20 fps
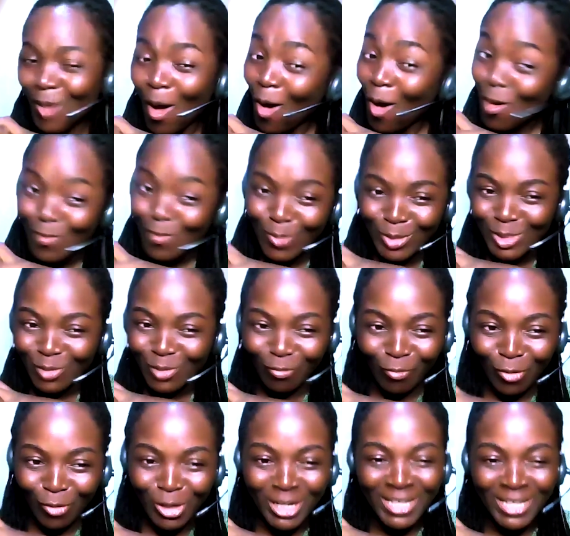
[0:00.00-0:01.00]
almost
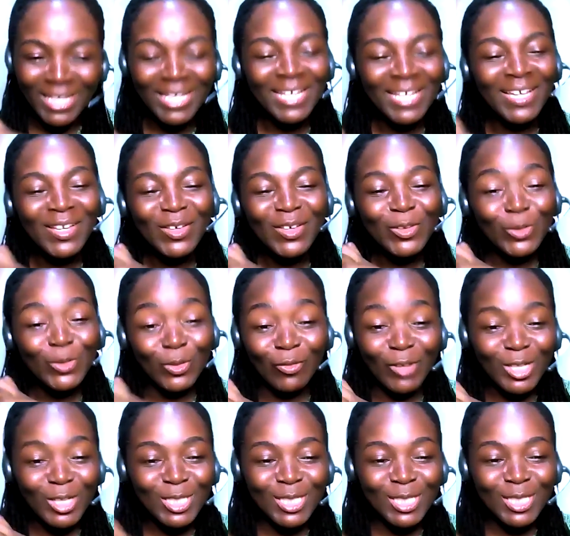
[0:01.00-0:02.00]
free
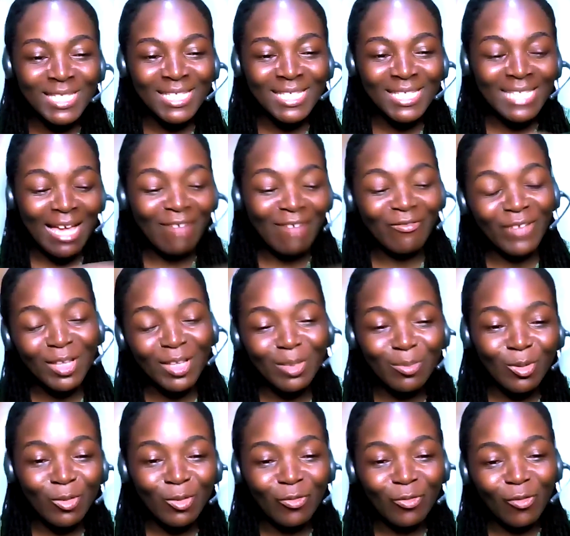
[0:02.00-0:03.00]
universities
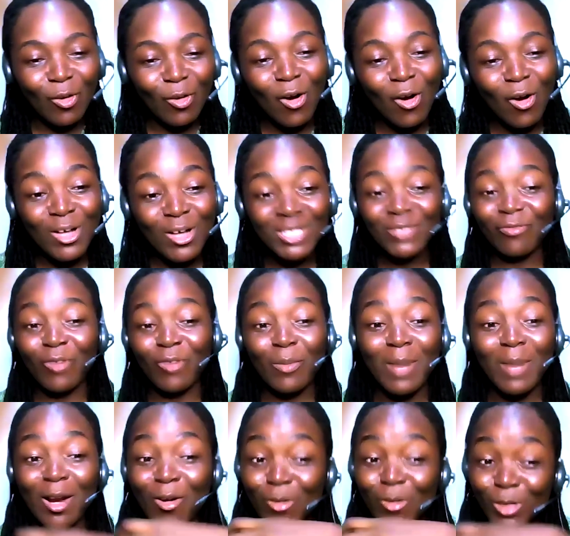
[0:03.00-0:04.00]
available for us from
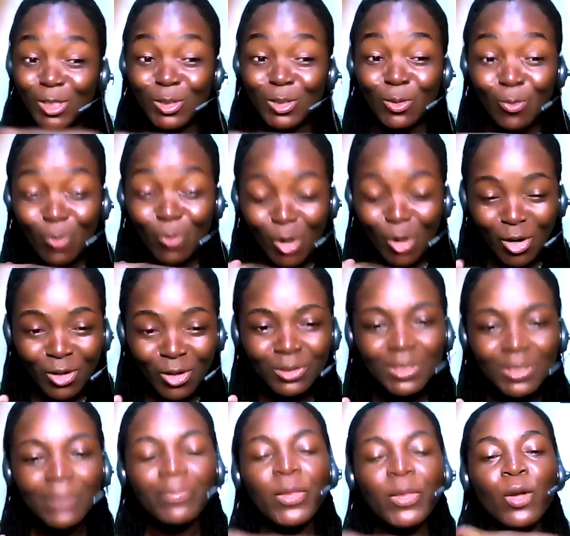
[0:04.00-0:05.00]
the
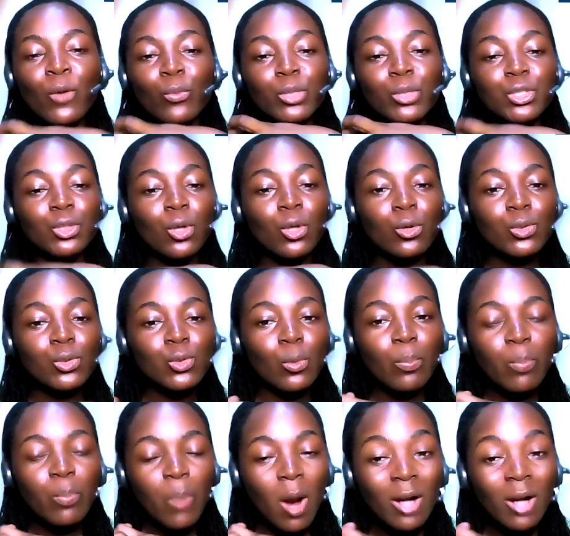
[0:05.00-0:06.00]
world. We should
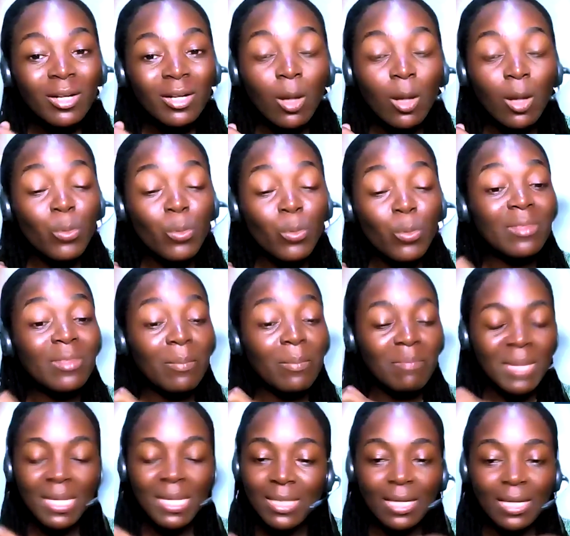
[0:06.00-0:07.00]
also partner with
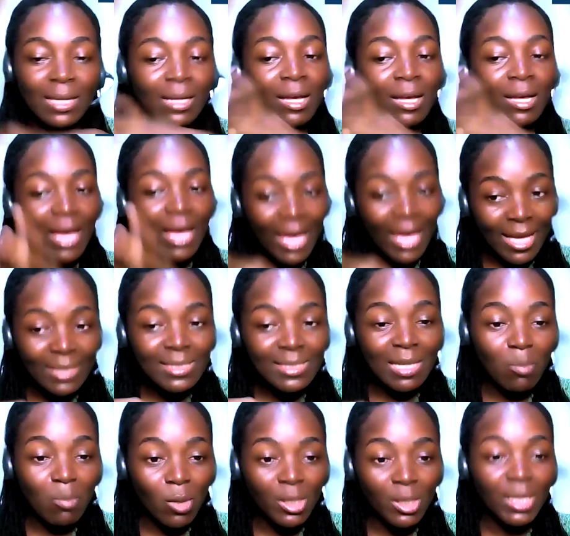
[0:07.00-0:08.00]
the media.
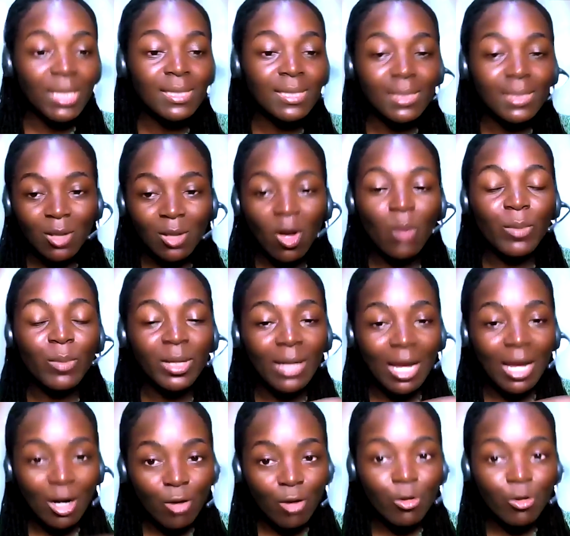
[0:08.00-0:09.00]
EdTech Mondays is
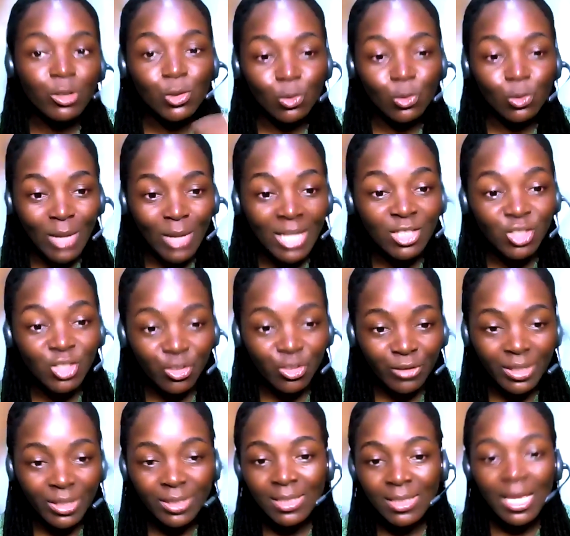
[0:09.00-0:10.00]
coming across to
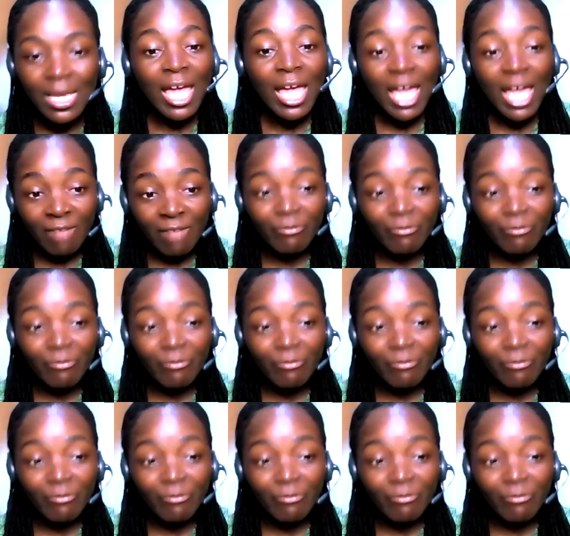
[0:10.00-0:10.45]
Nigerians